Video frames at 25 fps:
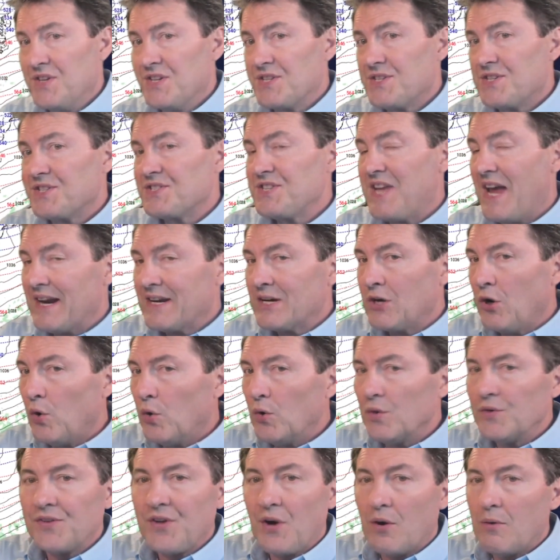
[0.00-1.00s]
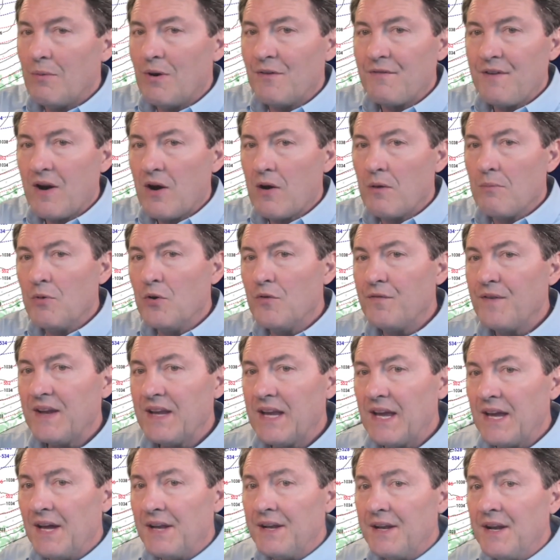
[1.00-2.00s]
This is that cold dome of air
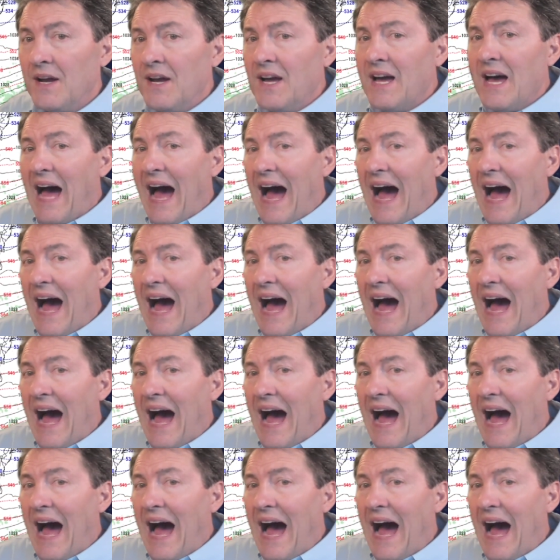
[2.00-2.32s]
moving in